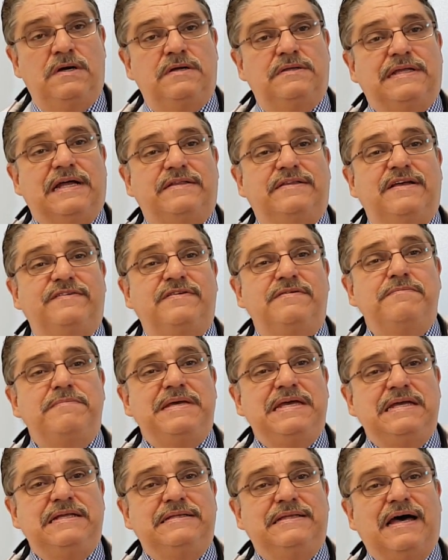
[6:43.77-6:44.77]
That doesn't
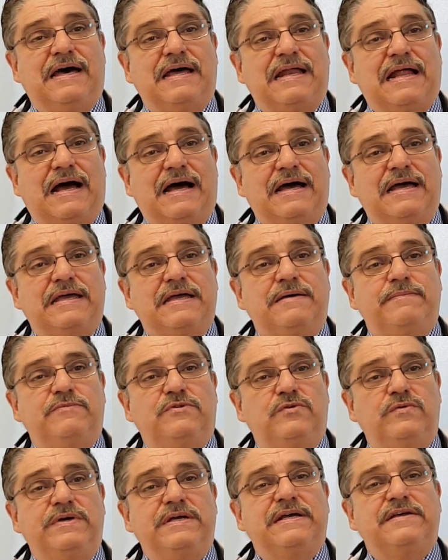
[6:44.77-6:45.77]
mean that I am
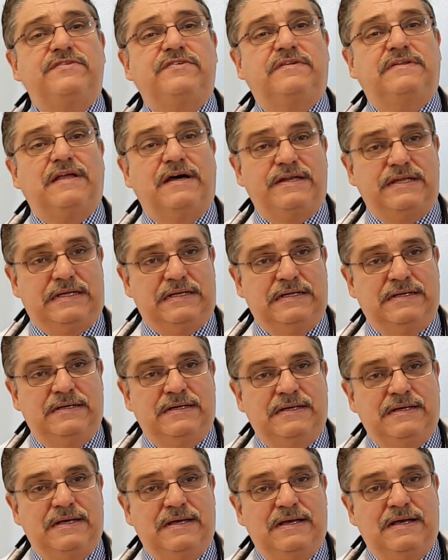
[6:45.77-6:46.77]
doing a study.
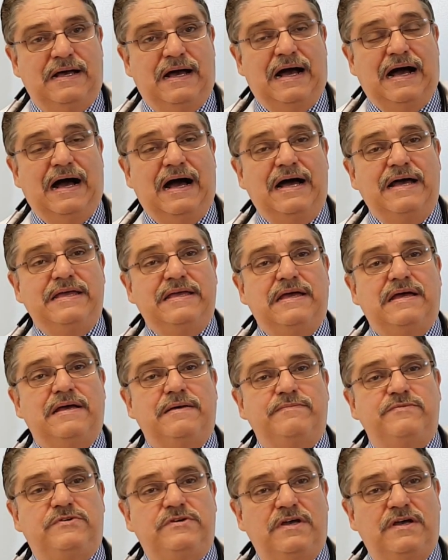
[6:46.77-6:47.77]
I
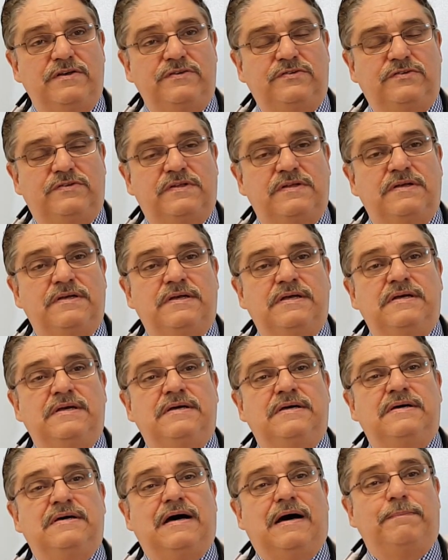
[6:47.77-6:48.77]
am just
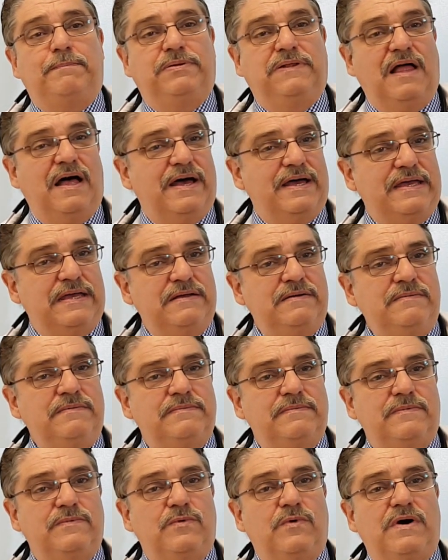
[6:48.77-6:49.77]
applying
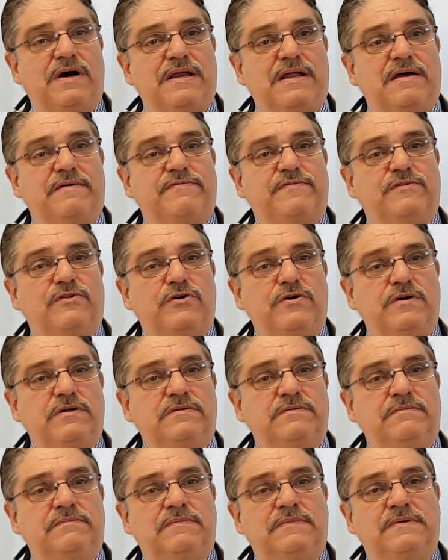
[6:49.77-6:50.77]
what I've
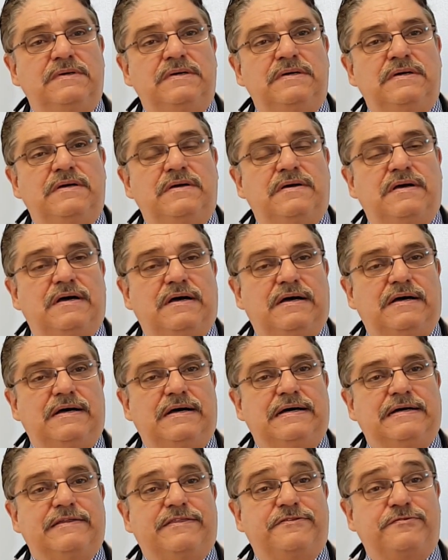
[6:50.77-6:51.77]
learned
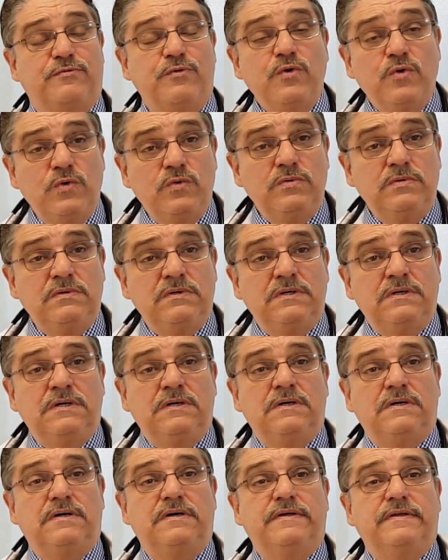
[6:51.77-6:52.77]
through
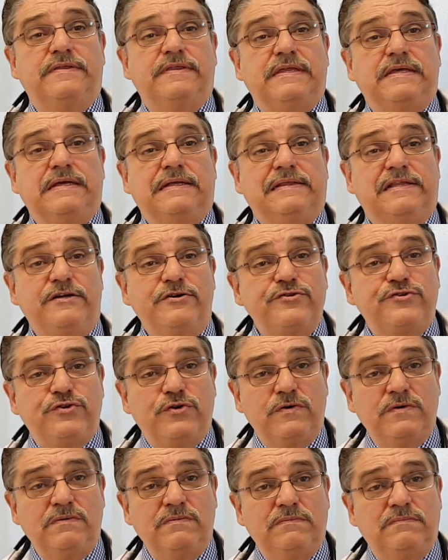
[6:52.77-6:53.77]
the
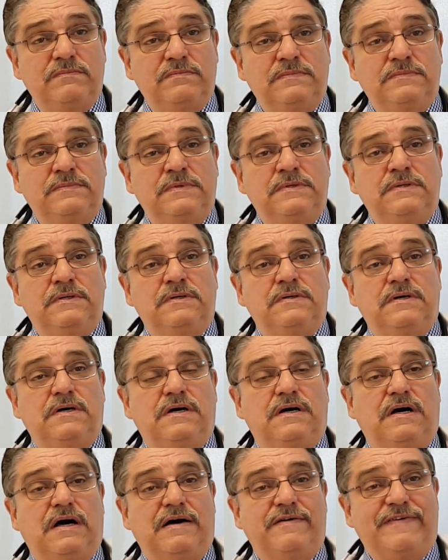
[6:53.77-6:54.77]
literature
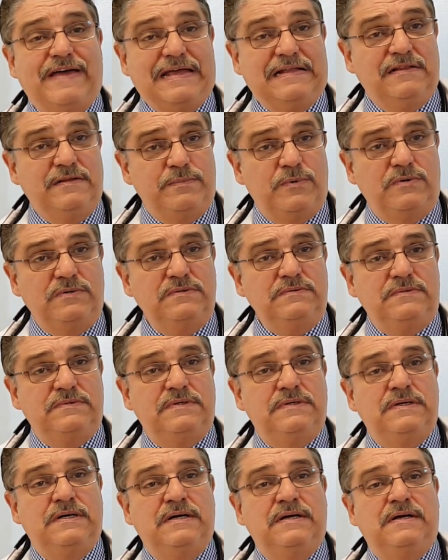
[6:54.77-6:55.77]
available,
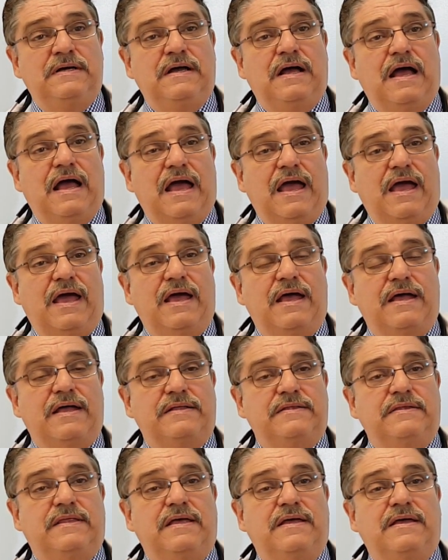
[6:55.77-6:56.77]

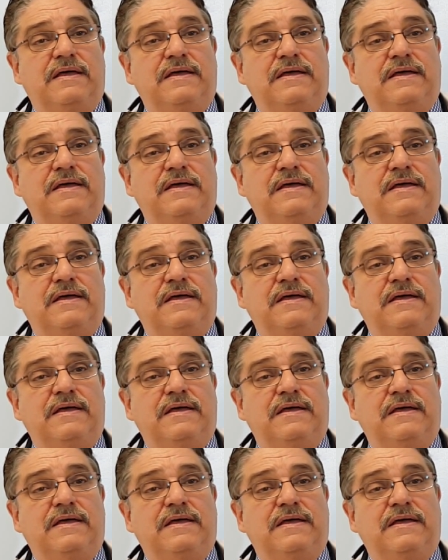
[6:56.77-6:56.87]
and